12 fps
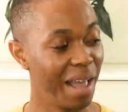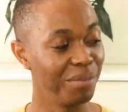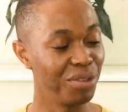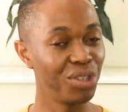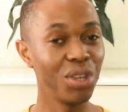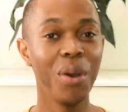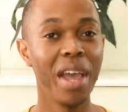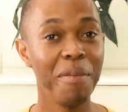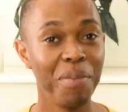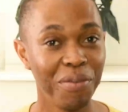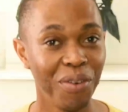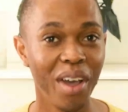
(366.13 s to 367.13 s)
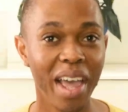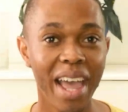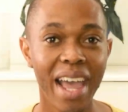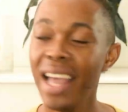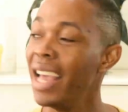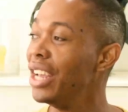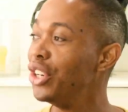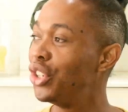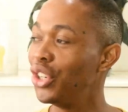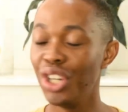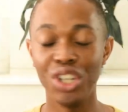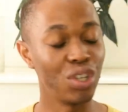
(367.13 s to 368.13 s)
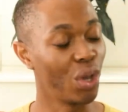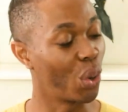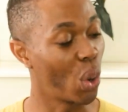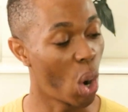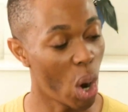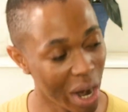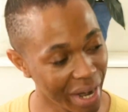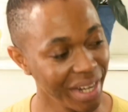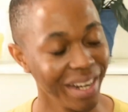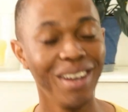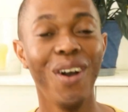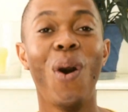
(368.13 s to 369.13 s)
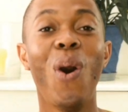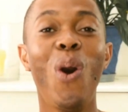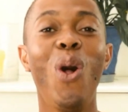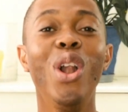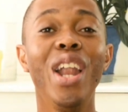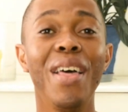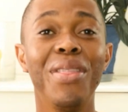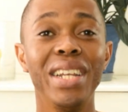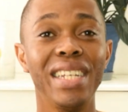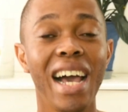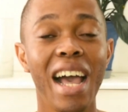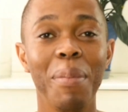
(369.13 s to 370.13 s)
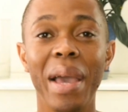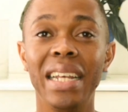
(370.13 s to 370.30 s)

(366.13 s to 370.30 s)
am so happy for her. She is coining all the time,